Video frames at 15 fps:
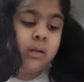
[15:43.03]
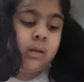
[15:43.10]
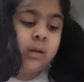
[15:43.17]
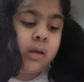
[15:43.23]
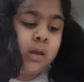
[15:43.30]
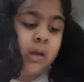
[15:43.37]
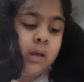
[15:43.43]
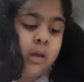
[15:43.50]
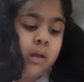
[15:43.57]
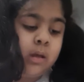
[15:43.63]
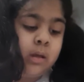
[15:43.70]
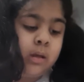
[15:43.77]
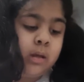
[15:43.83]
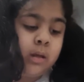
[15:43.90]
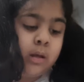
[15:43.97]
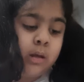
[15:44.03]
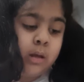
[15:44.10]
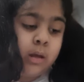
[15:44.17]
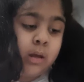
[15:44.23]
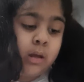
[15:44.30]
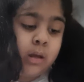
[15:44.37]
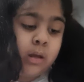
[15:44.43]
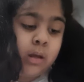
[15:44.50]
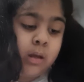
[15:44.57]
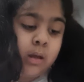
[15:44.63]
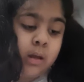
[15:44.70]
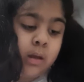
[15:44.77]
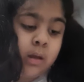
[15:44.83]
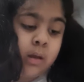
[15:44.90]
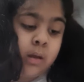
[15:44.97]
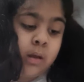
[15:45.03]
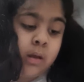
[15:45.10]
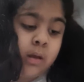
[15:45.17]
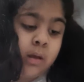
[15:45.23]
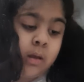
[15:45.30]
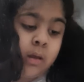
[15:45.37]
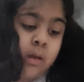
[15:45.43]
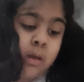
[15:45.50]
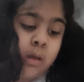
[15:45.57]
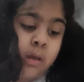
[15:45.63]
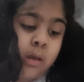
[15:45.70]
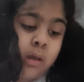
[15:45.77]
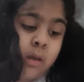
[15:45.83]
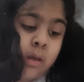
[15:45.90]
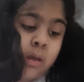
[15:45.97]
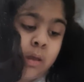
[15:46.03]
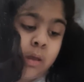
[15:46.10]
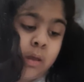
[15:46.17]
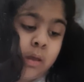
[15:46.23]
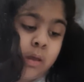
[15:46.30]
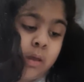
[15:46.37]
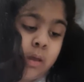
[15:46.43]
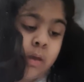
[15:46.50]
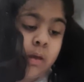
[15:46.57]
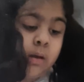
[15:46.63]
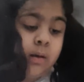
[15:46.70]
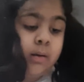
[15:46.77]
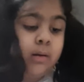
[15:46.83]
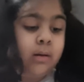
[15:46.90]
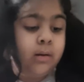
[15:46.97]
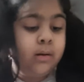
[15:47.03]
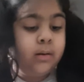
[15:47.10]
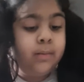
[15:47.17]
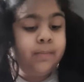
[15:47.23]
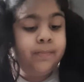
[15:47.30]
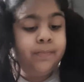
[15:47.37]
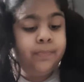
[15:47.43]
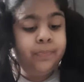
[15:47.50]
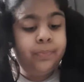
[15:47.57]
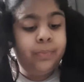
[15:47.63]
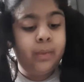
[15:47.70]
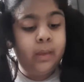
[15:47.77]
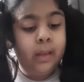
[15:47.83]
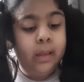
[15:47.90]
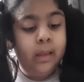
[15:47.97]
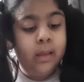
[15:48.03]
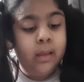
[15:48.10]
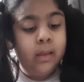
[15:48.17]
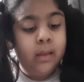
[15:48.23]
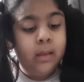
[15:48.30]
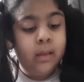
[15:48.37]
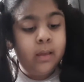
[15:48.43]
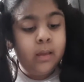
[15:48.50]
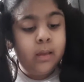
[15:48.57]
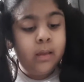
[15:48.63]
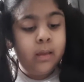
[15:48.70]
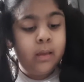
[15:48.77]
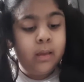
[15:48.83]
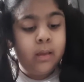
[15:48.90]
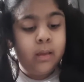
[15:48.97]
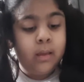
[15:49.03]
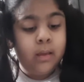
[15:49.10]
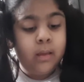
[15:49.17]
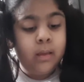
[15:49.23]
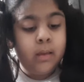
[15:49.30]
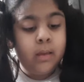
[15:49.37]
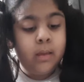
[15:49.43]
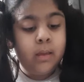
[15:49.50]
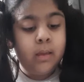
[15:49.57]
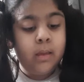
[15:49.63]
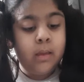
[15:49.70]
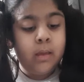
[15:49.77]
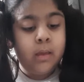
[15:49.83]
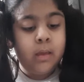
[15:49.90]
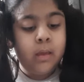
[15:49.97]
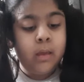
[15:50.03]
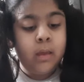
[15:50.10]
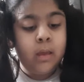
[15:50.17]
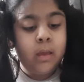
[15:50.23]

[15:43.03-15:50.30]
[no speech]